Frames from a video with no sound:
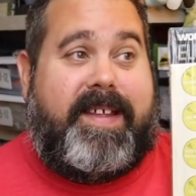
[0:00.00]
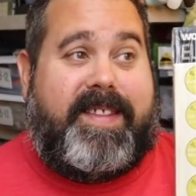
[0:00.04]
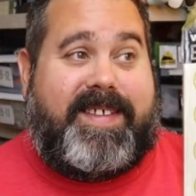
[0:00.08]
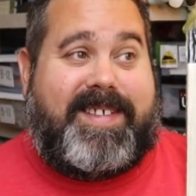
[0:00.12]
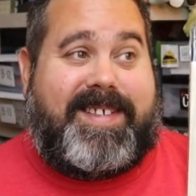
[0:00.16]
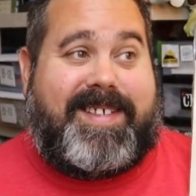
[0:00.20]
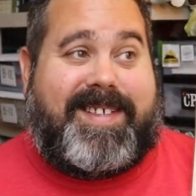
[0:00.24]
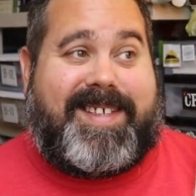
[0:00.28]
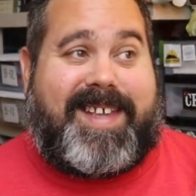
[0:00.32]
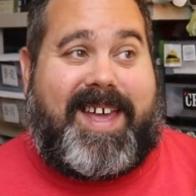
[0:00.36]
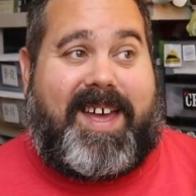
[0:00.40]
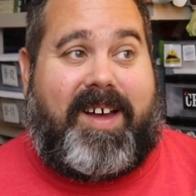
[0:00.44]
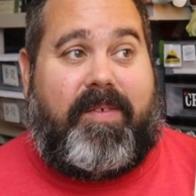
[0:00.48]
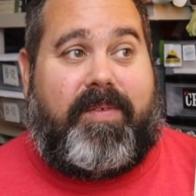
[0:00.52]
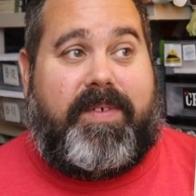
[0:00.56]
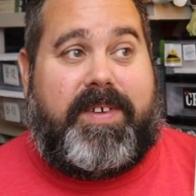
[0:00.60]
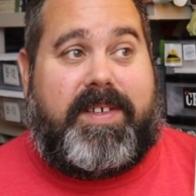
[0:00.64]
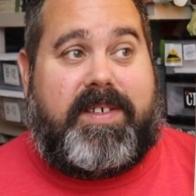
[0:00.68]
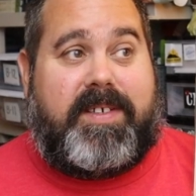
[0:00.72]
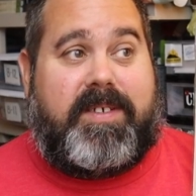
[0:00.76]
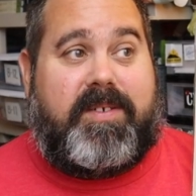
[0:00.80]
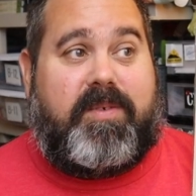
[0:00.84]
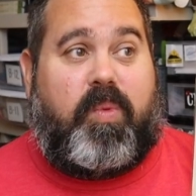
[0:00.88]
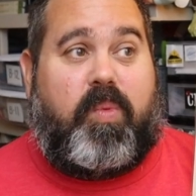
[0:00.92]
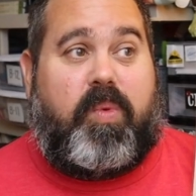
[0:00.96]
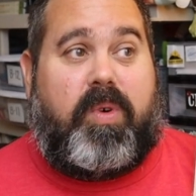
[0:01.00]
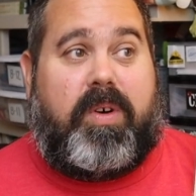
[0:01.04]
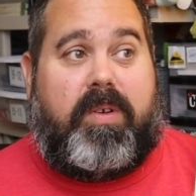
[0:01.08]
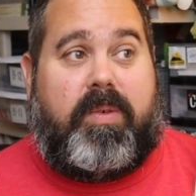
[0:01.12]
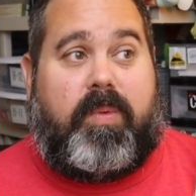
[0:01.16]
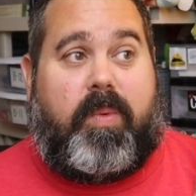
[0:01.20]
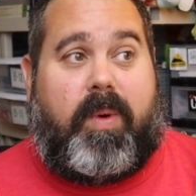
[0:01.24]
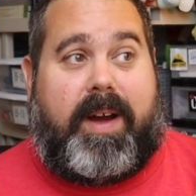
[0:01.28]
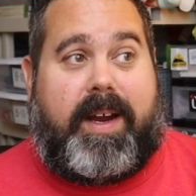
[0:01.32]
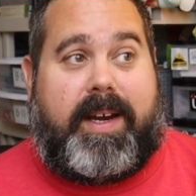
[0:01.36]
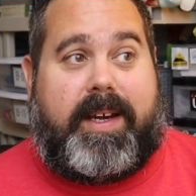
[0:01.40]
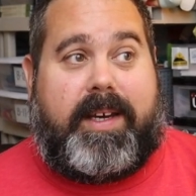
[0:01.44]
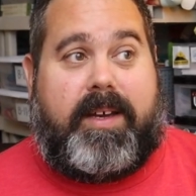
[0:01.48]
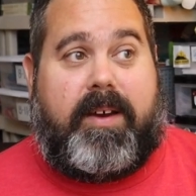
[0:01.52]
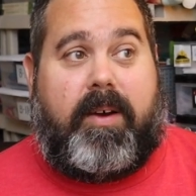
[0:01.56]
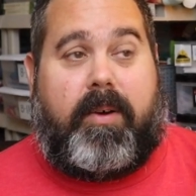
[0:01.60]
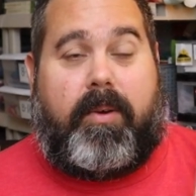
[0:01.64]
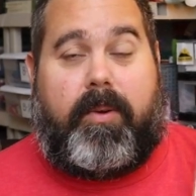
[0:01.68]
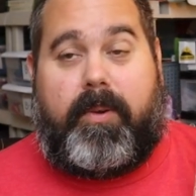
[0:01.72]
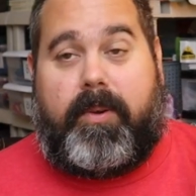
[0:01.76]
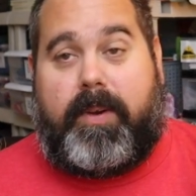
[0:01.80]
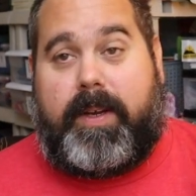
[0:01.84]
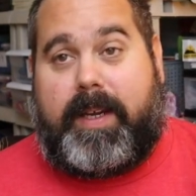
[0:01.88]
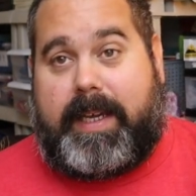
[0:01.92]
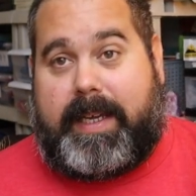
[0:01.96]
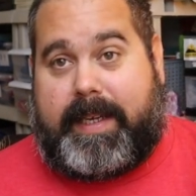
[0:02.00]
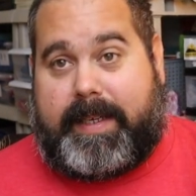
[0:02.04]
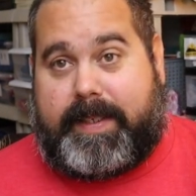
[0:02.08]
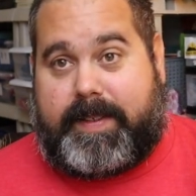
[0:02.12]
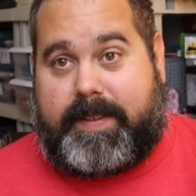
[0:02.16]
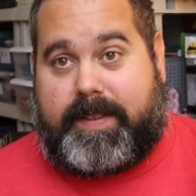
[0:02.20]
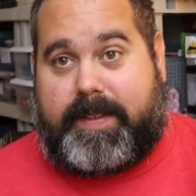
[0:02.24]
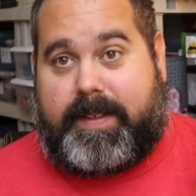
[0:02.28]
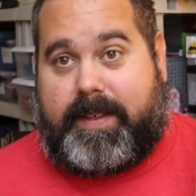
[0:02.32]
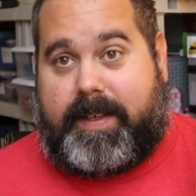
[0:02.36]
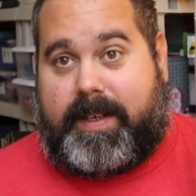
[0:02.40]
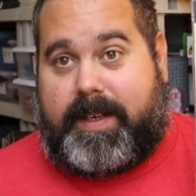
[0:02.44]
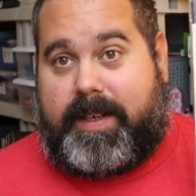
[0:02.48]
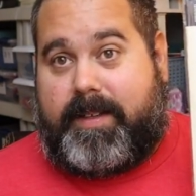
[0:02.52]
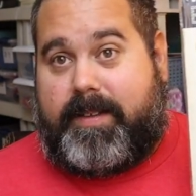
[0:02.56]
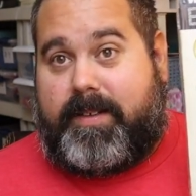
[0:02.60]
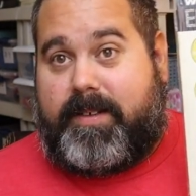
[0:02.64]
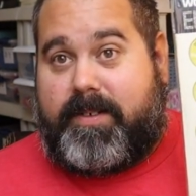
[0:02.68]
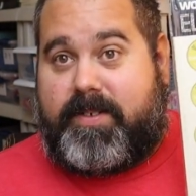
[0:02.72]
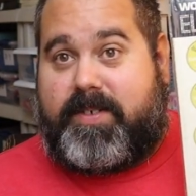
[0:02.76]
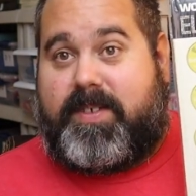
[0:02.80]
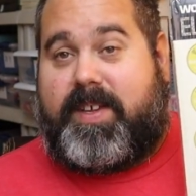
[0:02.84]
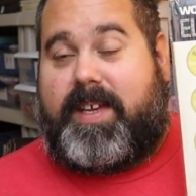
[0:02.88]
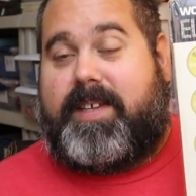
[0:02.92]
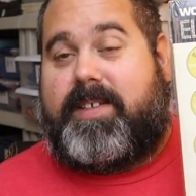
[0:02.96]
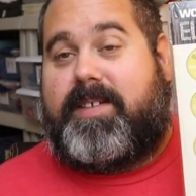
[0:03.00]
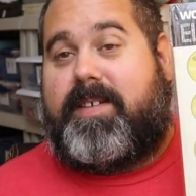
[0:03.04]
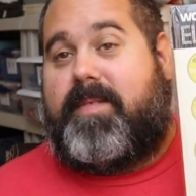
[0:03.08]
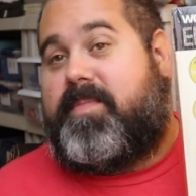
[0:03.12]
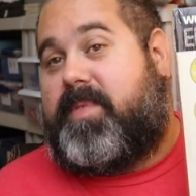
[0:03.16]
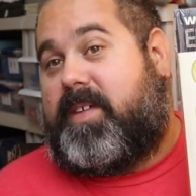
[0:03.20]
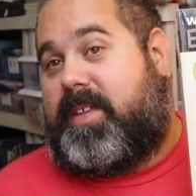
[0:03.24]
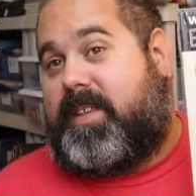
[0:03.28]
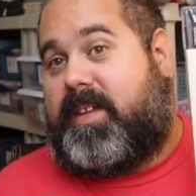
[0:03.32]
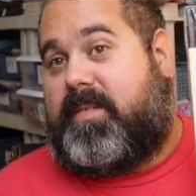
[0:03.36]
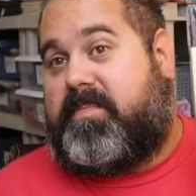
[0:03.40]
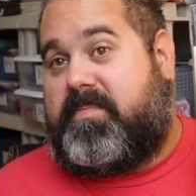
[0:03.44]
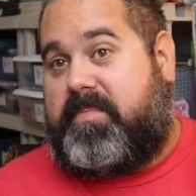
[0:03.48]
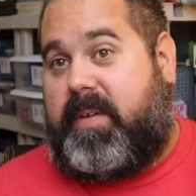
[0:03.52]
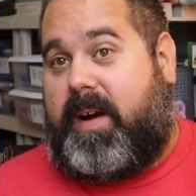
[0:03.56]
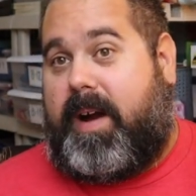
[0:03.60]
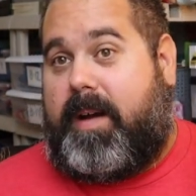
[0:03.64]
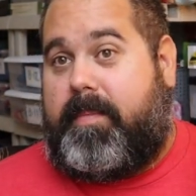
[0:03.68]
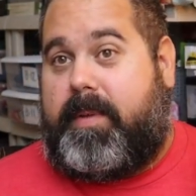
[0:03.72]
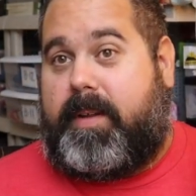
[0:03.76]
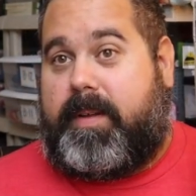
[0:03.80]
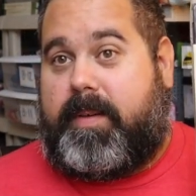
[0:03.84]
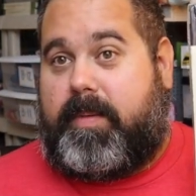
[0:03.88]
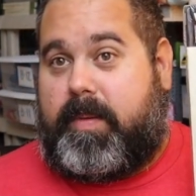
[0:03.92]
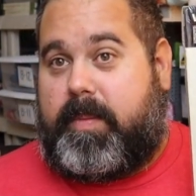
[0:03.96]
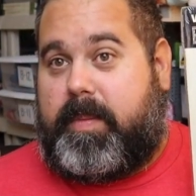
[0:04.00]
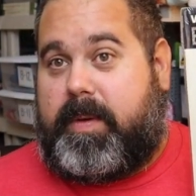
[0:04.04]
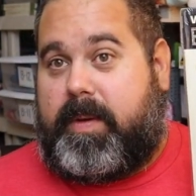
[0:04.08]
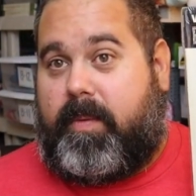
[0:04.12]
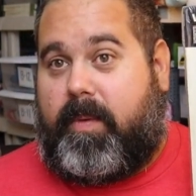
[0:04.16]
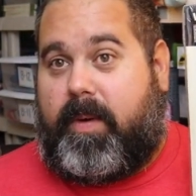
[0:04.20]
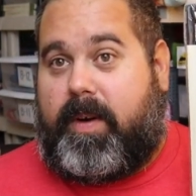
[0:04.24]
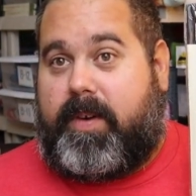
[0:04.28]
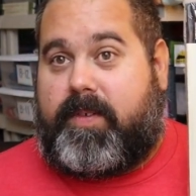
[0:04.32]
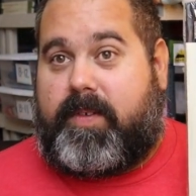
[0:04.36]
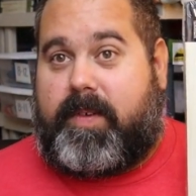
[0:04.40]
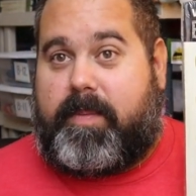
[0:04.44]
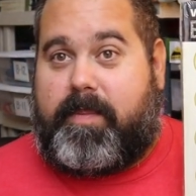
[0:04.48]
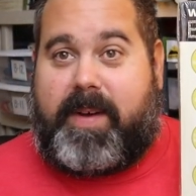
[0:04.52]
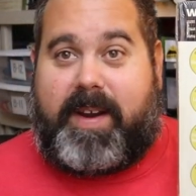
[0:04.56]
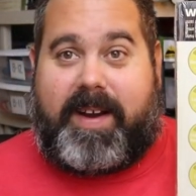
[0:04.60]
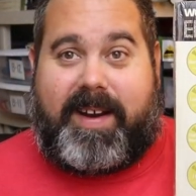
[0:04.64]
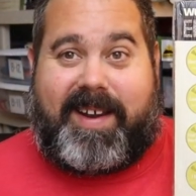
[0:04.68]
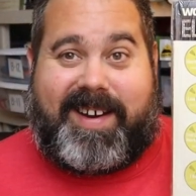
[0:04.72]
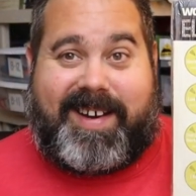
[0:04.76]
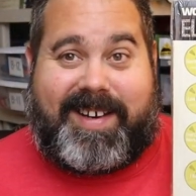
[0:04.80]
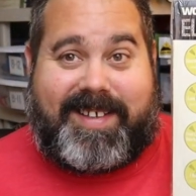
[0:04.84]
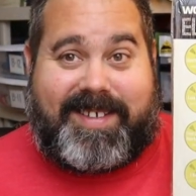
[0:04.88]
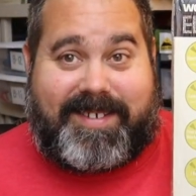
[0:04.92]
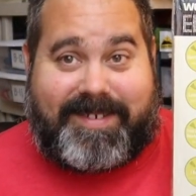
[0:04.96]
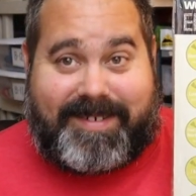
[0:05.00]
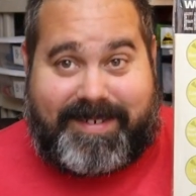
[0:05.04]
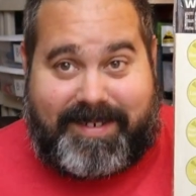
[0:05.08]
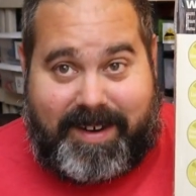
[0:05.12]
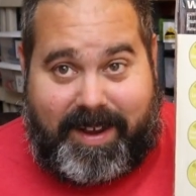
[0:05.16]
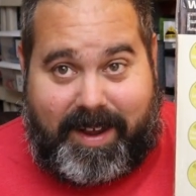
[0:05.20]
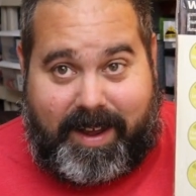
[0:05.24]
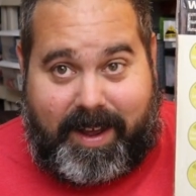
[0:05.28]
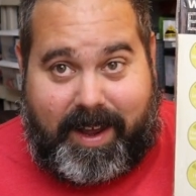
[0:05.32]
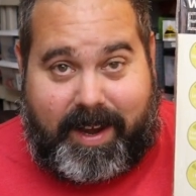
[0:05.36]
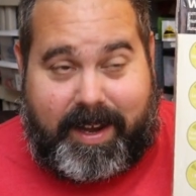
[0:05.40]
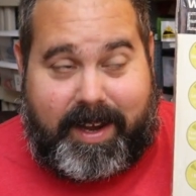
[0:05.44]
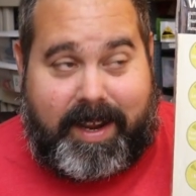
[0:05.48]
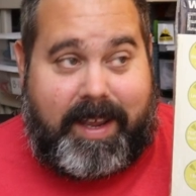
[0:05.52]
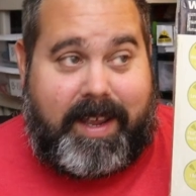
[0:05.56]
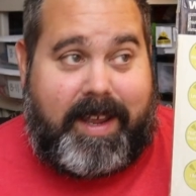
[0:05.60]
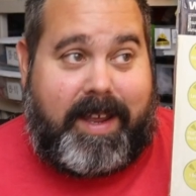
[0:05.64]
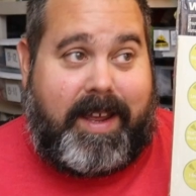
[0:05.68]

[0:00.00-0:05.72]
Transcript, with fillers: This is Elvis's Worldwide Gold Hits, and it looks like something that probably would be worth some money, and it's not.